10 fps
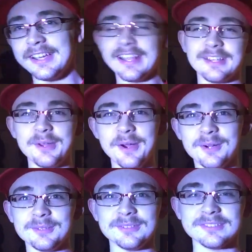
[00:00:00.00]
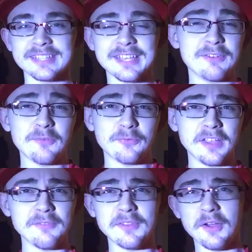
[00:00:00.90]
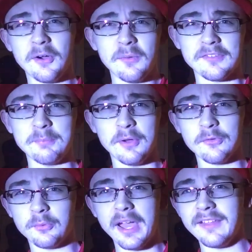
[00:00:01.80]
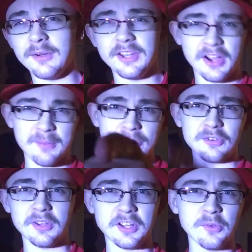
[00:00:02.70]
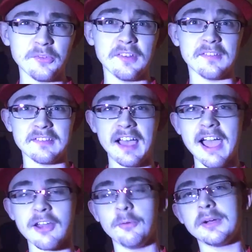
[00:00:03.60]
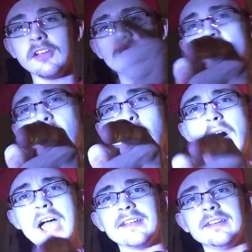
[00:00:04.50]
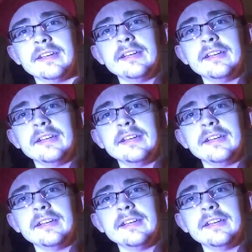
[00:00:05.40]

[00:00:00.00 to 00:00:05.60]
And you know, even if even though it wasn't Pozuelo, you know, I'm still gonna use it as the title because you know what?